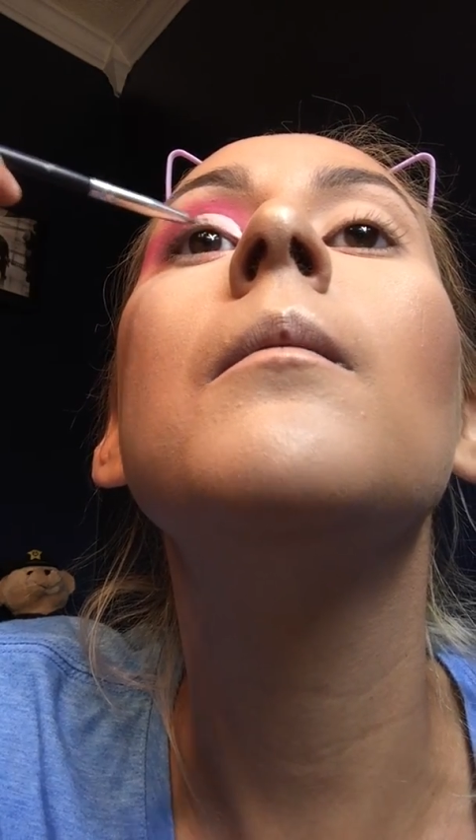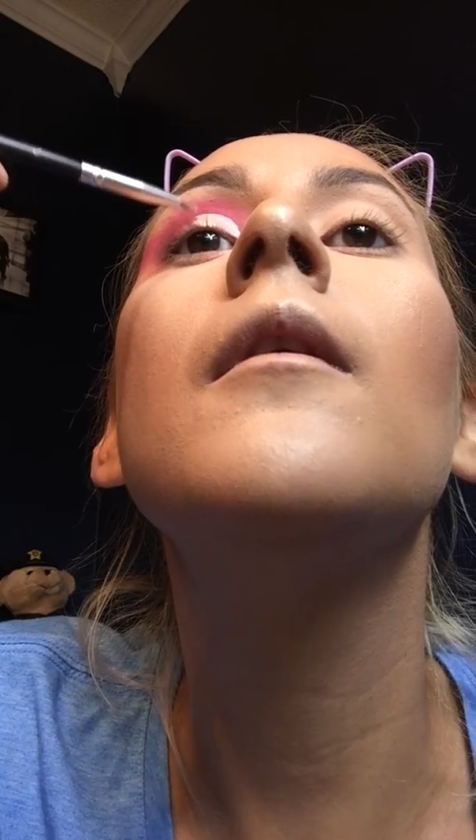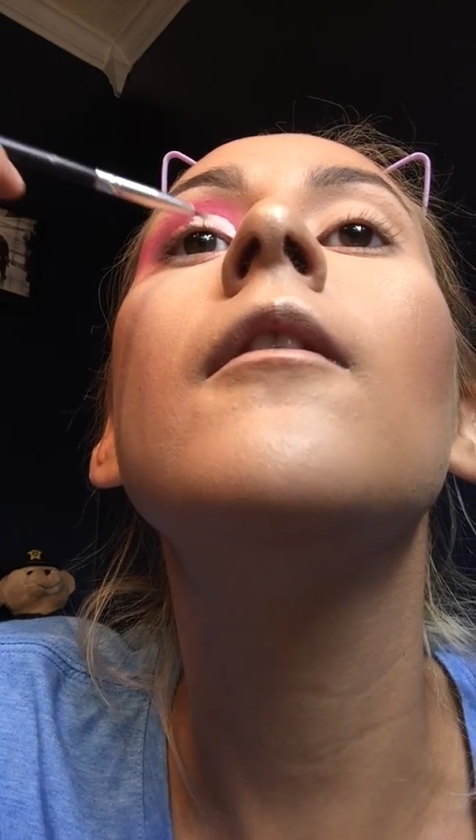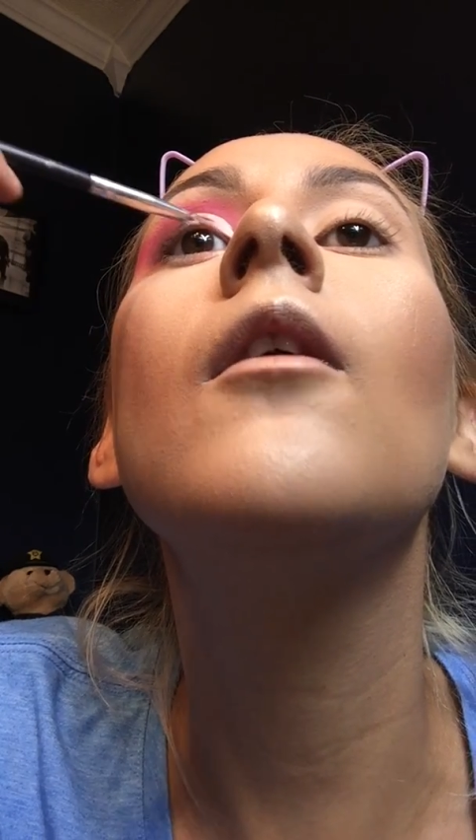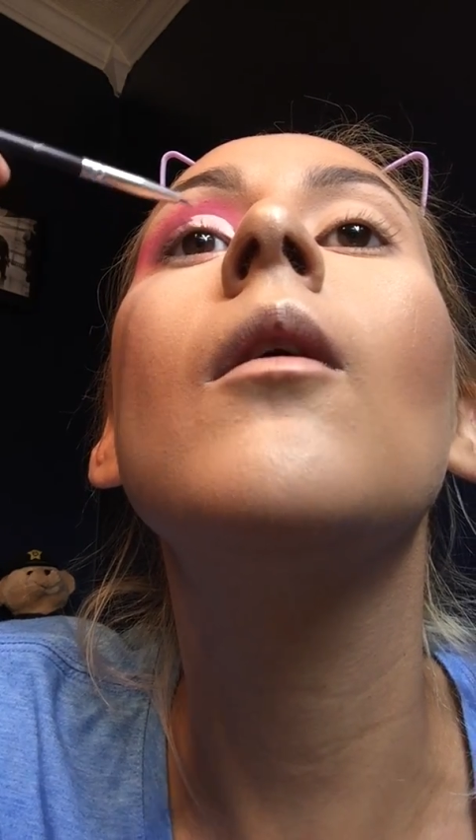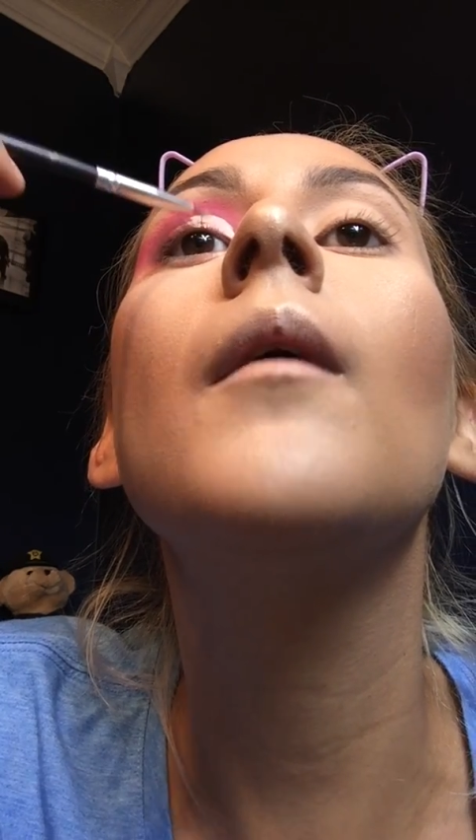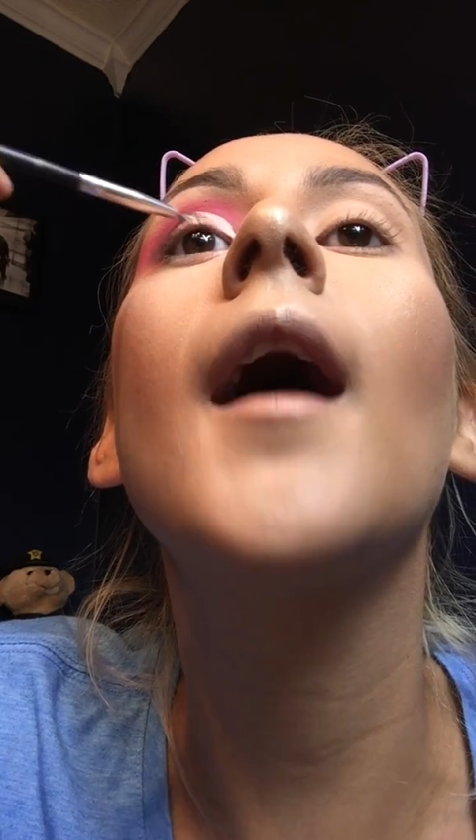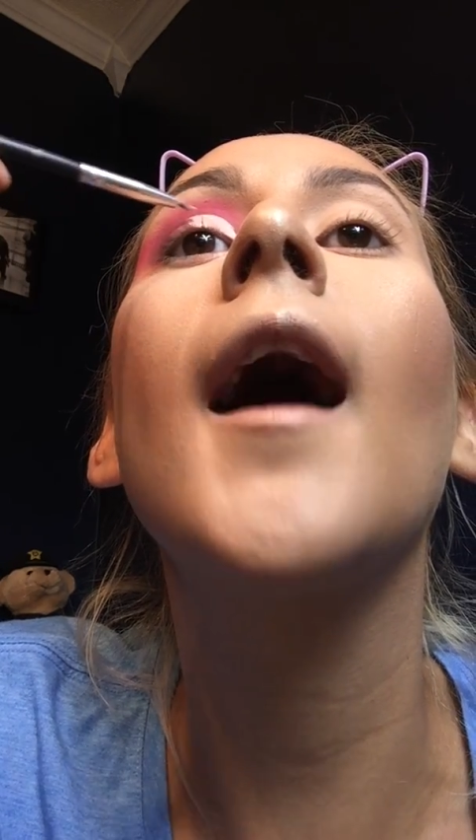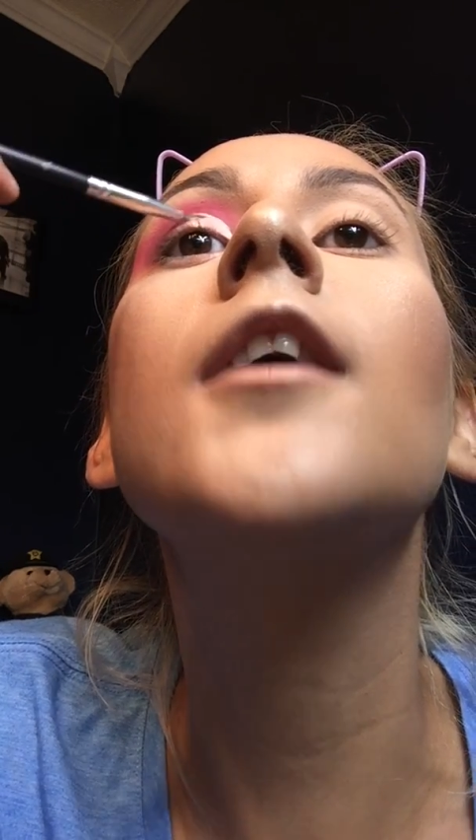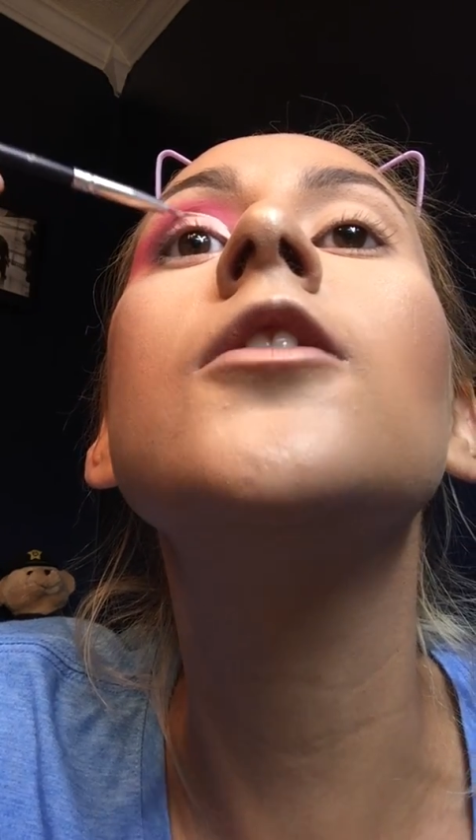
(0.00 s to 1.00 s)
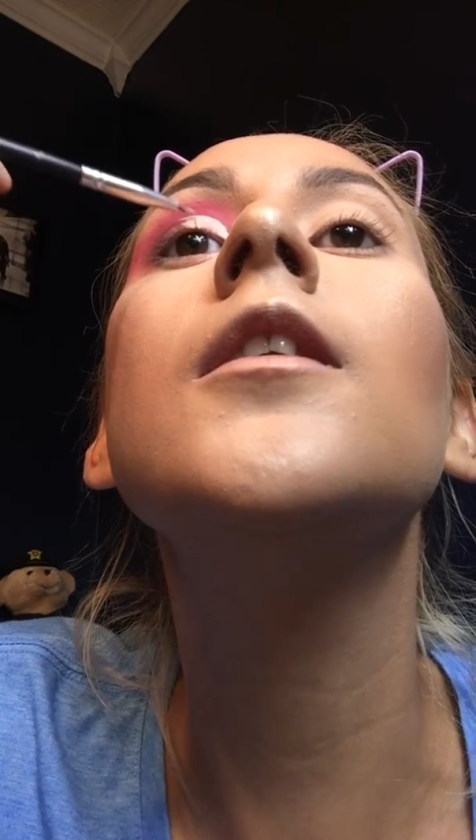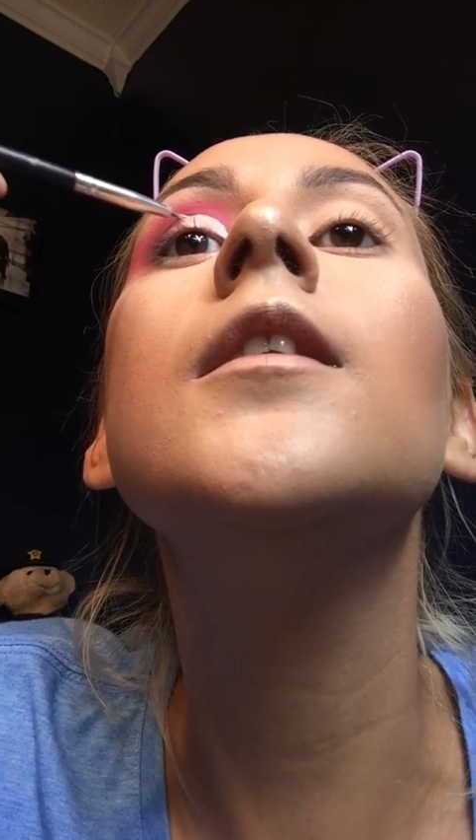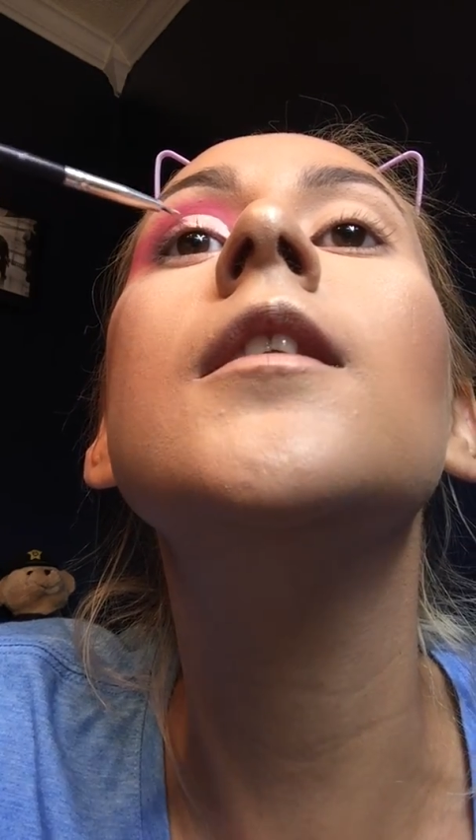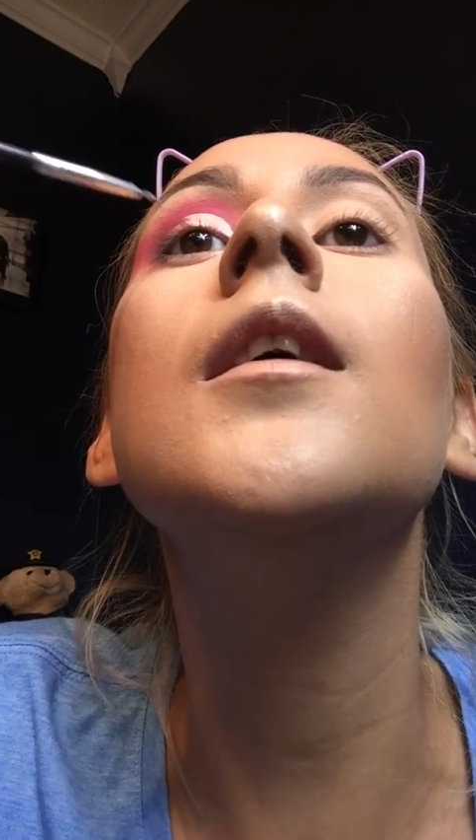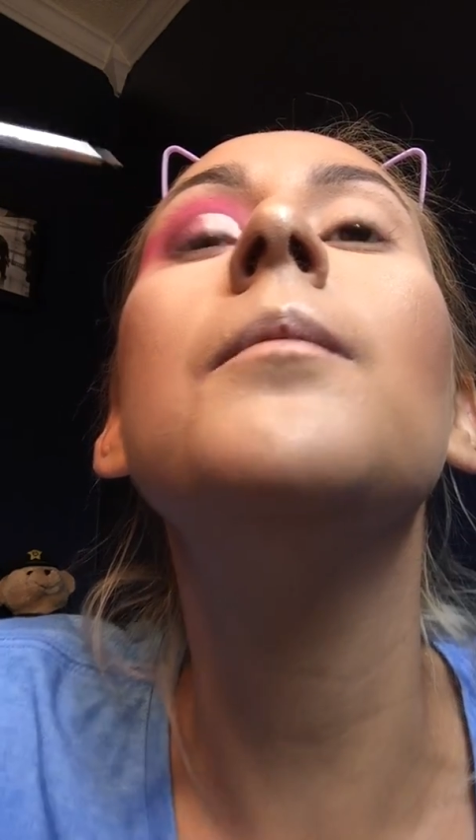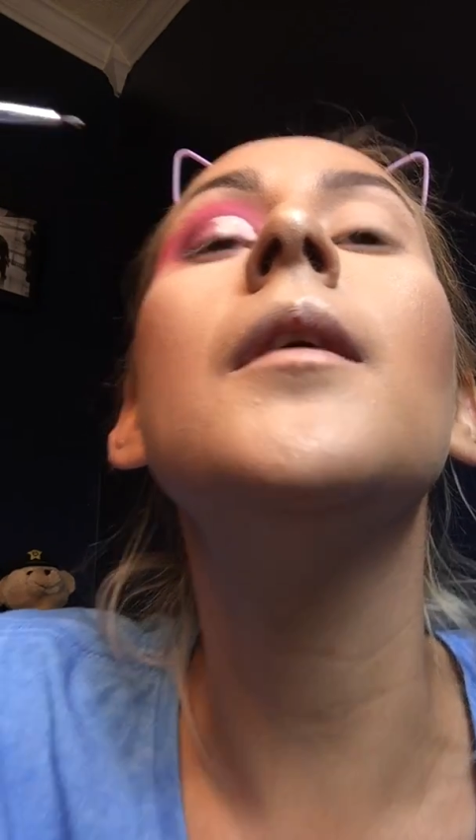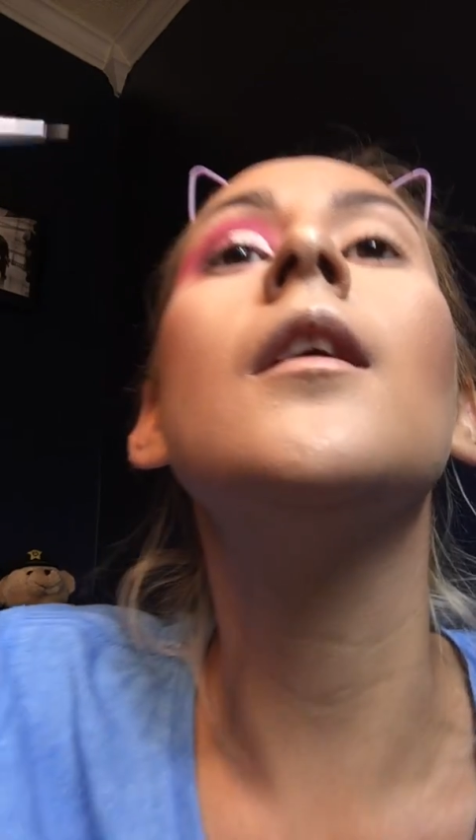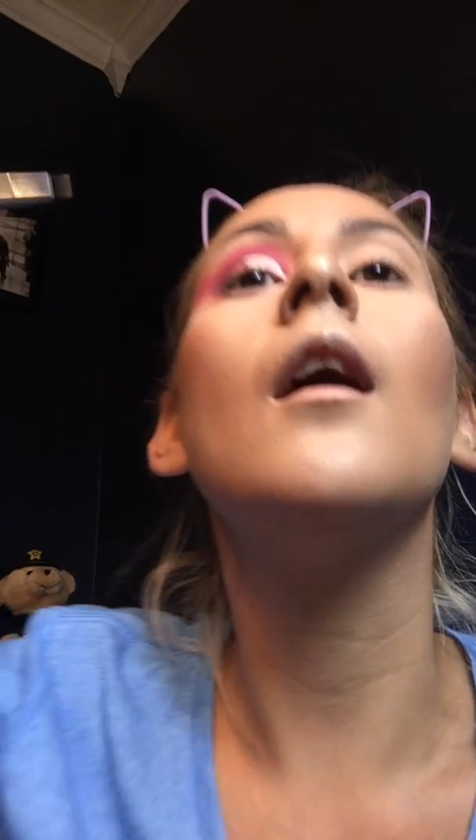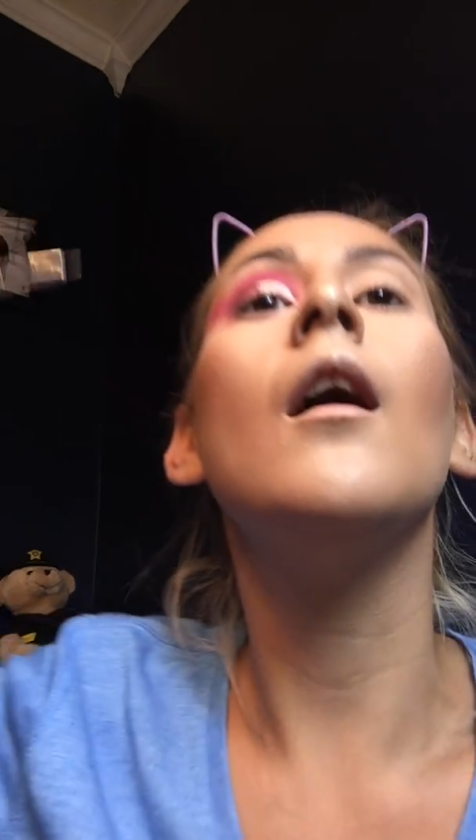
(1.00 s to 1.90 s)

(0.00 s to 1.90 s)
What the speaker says: before we actually deepen